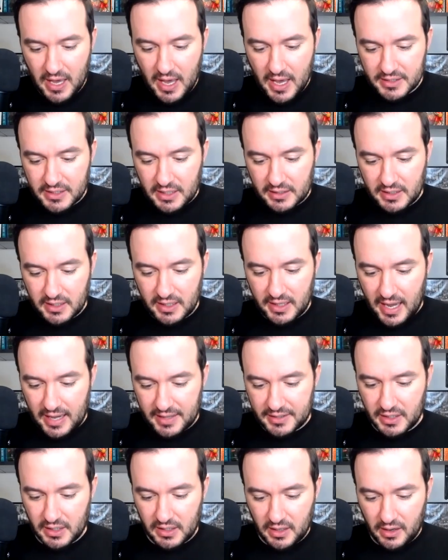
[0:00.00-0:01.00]
sends in the
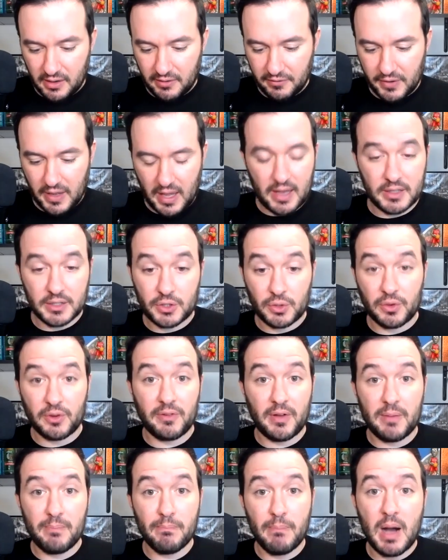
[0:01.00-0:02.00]
idea of a sort of
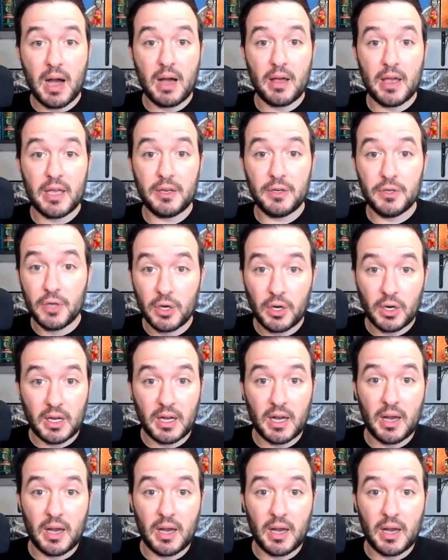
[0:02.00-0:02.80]
a Nurk,